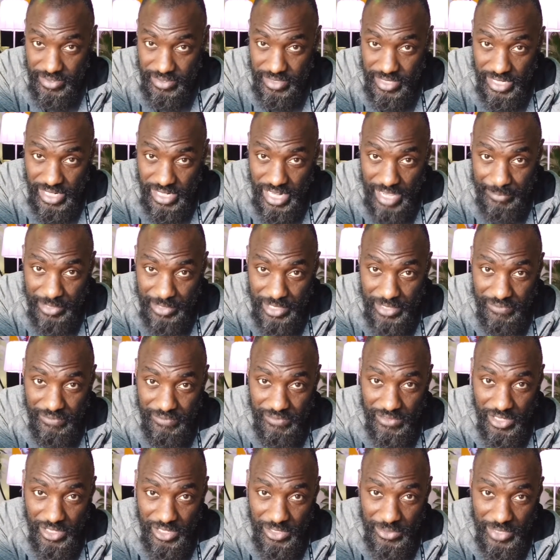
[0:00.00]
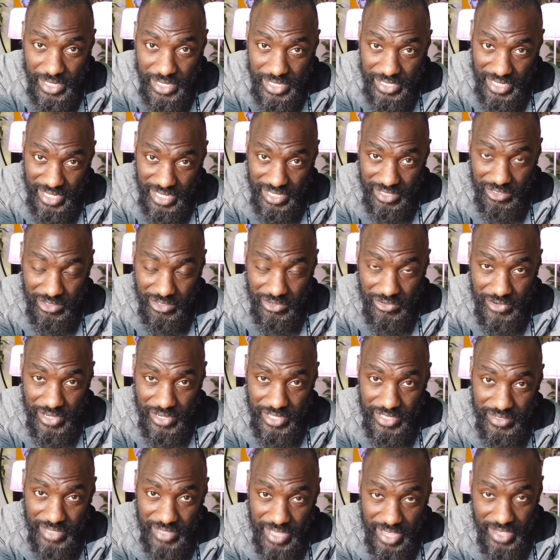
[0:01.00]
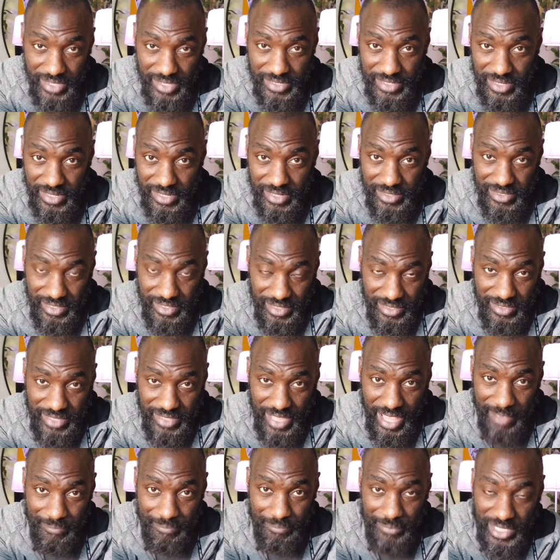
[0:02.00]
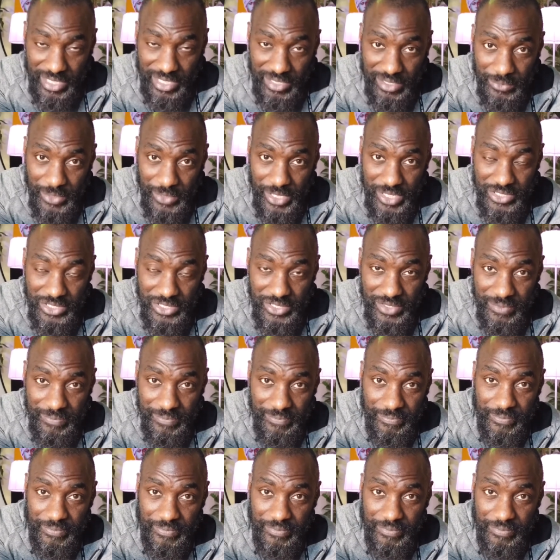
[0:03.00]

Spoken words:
the laminar flow and increase air disambiguation.